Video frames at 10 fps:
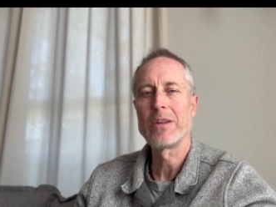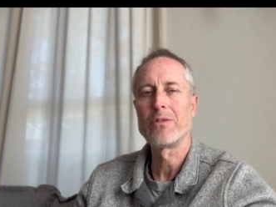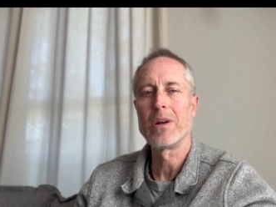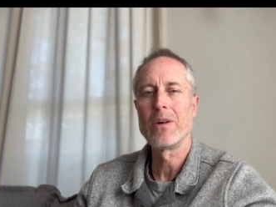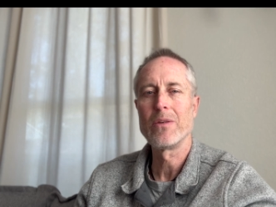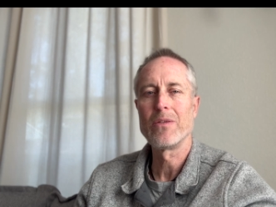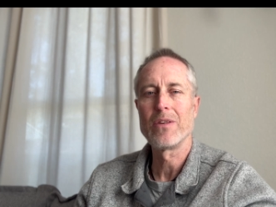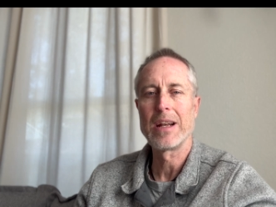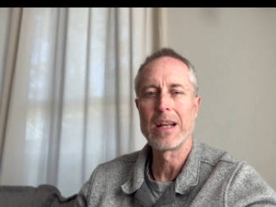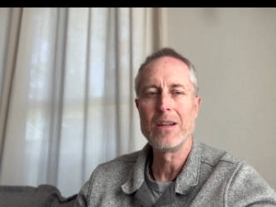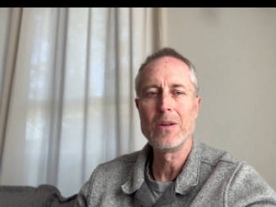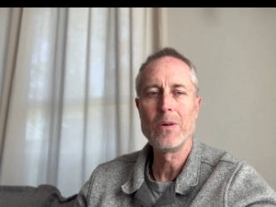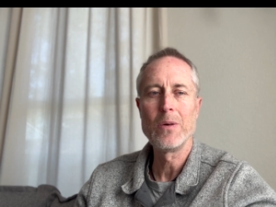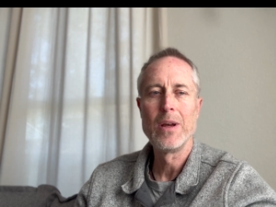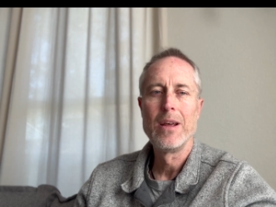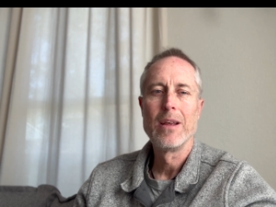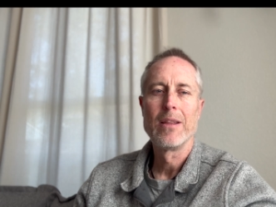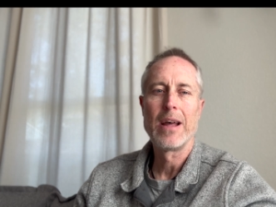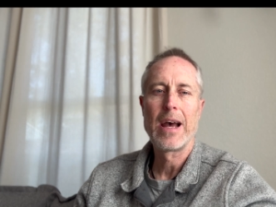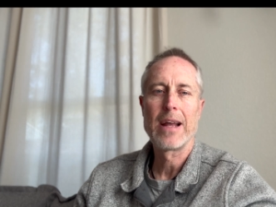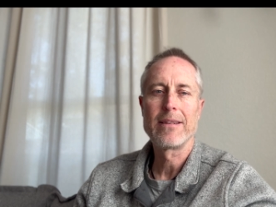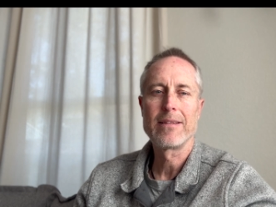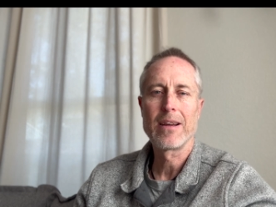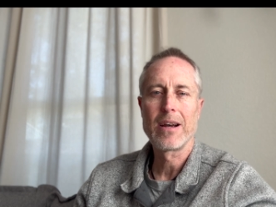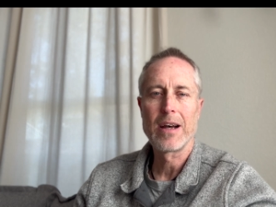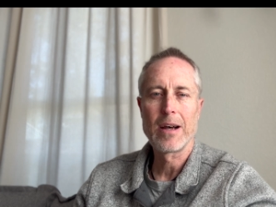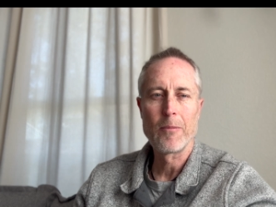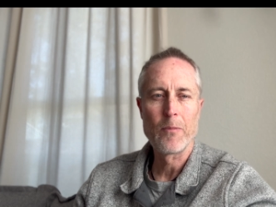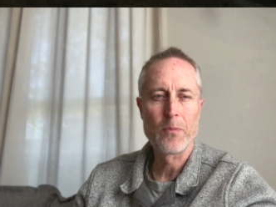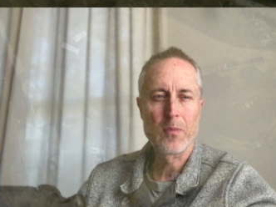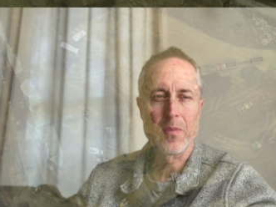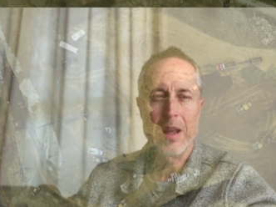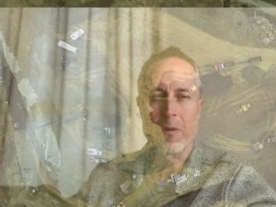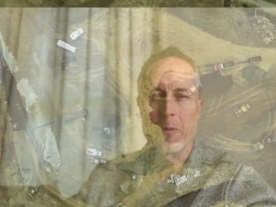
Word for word: drones, and I knew that uh, they were